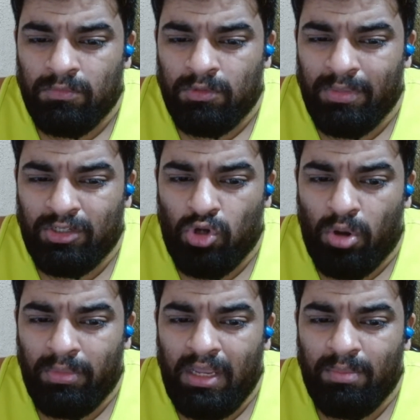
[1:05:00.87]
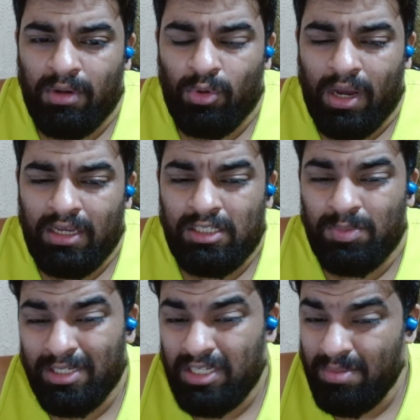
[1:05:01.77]
McTominay and Maguire,
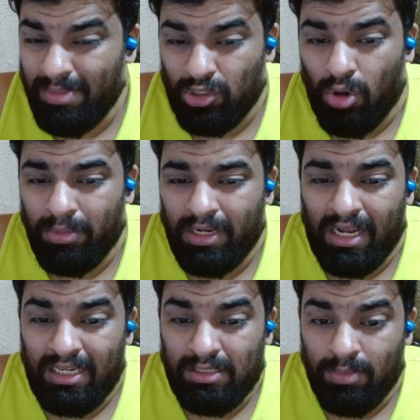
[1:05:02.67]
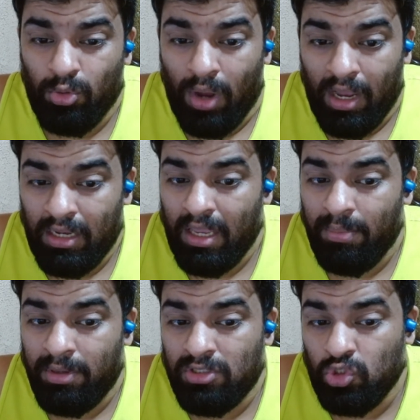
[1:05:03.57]
especially McTominay, at least Maguire
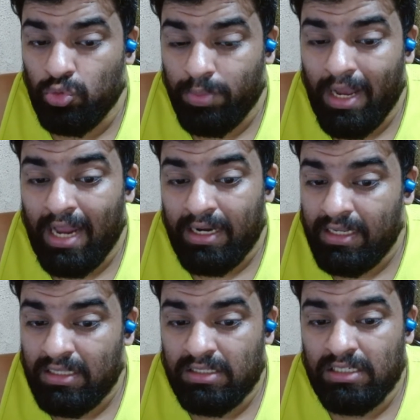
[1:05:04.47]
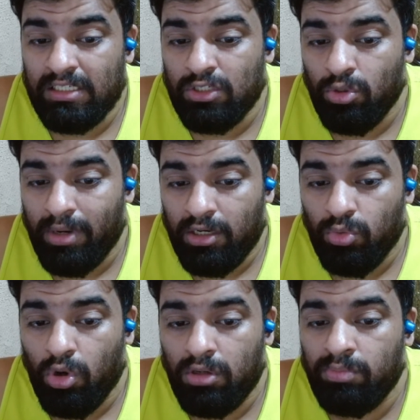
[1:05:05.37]
came in super handy this season. No matter
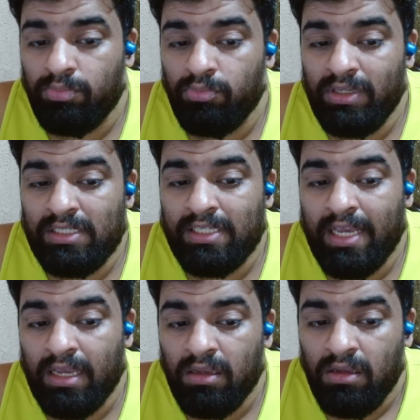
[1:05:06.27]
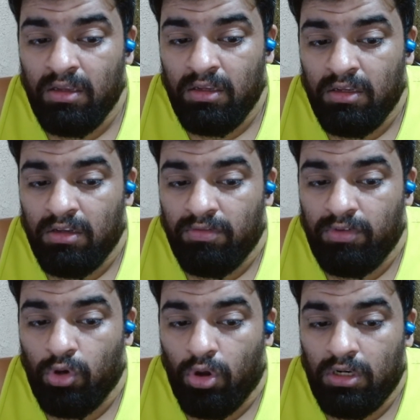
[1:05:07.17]
what we say,
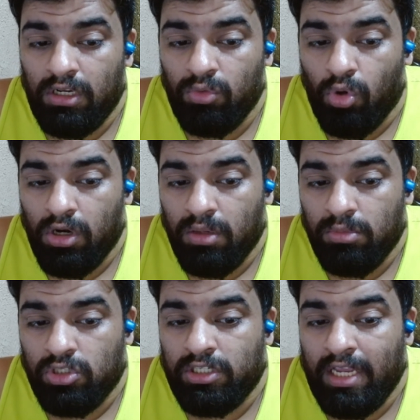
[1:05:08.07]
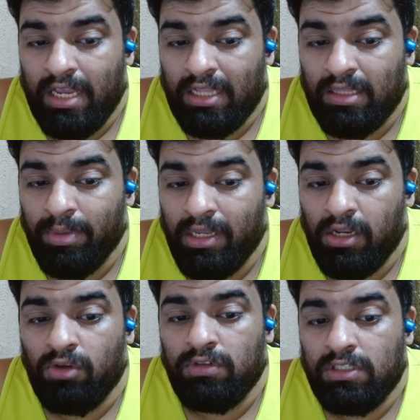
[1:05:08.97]
we all didn't want him to stay at the
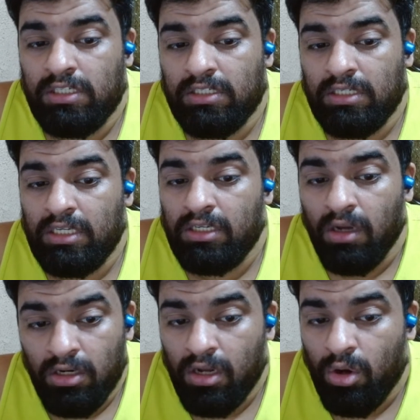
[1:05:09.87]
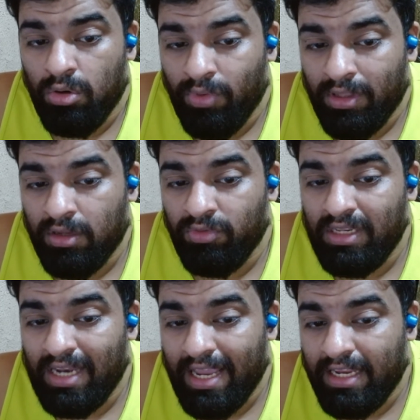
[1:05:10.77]
beginning of the season. He turned out, whether
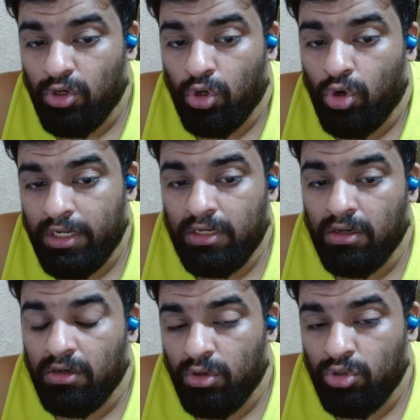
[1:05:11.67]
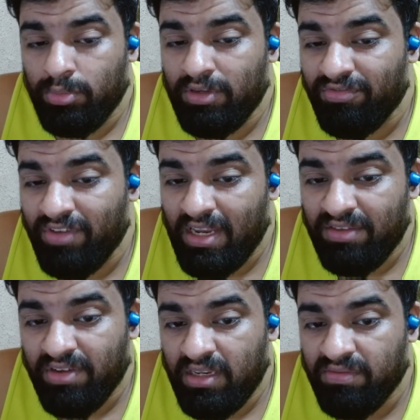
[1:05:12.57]
we like it or not, he turned out to be very,
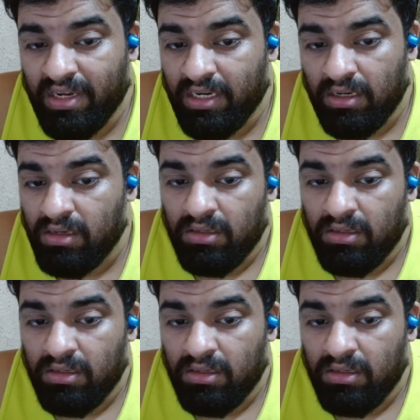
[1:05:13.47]
very vital.